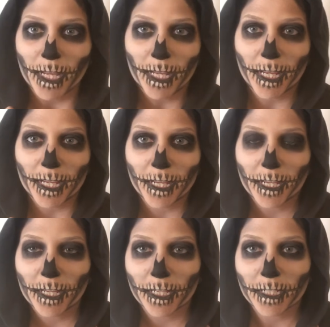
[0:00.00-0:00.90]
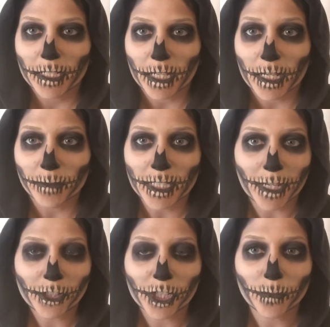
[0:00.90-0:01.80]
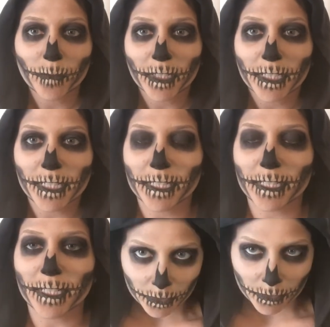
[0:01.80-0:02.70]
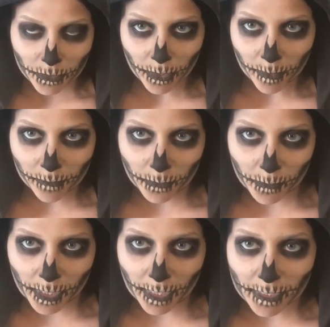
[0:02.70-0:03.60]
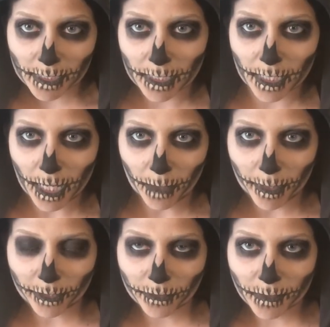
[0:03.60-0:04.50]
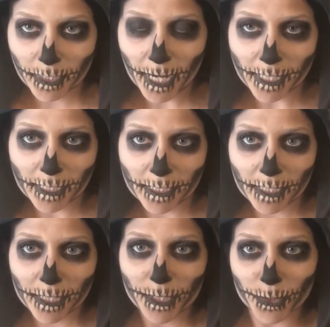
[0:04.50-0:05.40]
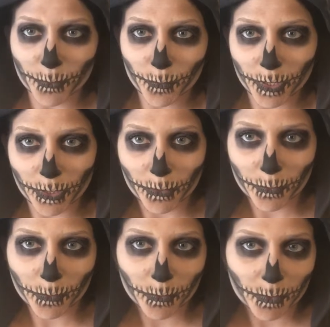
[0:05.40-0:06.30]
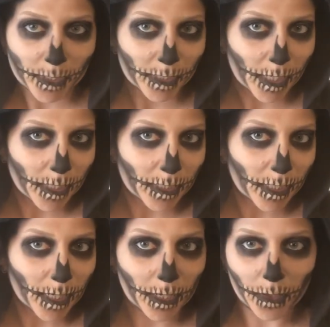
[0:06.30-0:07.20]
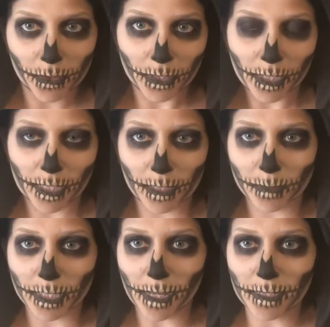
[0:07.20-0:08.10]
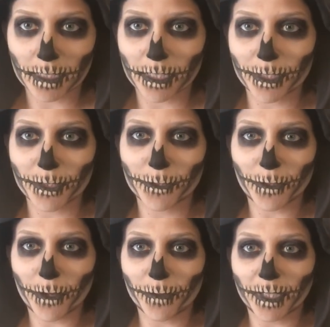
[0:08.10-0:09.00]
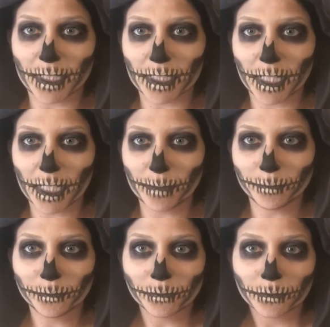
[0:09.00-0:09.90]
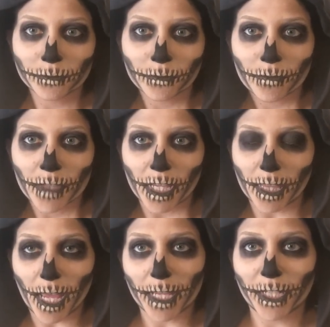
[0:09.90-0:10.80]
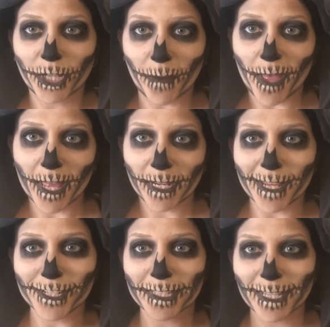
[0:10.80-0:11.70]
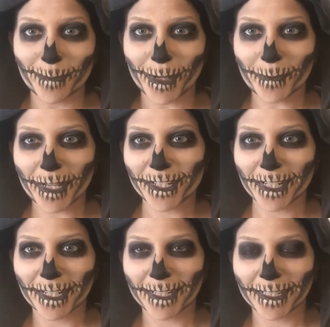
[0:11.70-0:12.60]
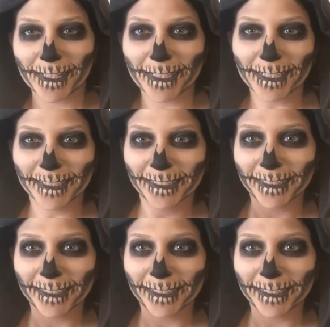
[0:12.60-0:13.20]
and it was actually really easy. So if you would like to see how I created this really cool skeleton look that was honestly so easy, then go ahead and just keep on watching.